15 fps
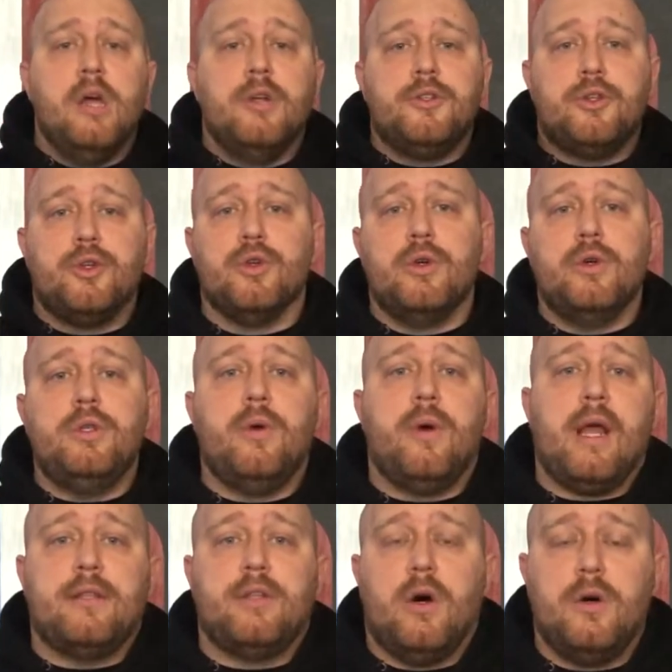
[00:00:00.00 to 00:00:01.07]
true to what
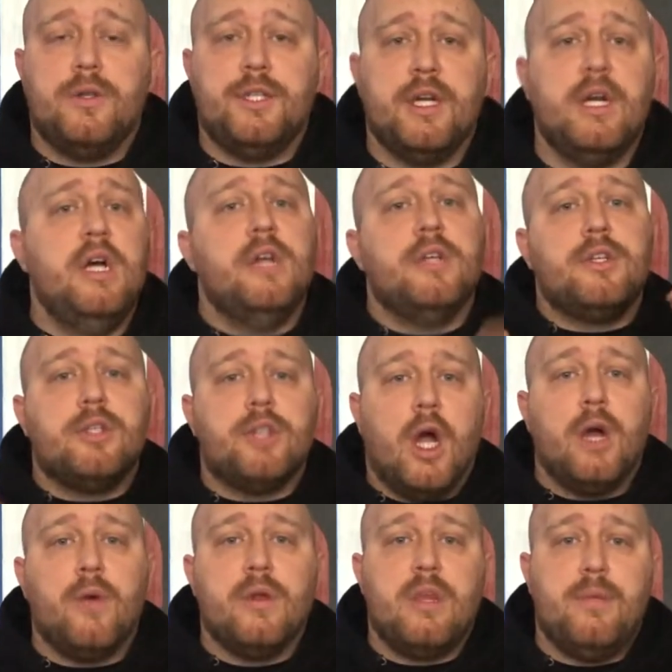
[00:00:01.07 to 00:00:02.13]
I told you.
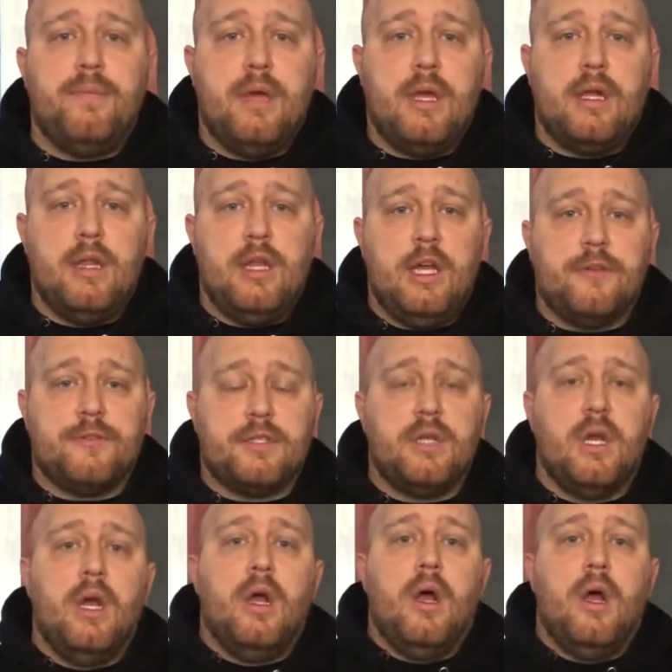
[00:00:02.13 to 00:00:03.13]
Start with the big lifts.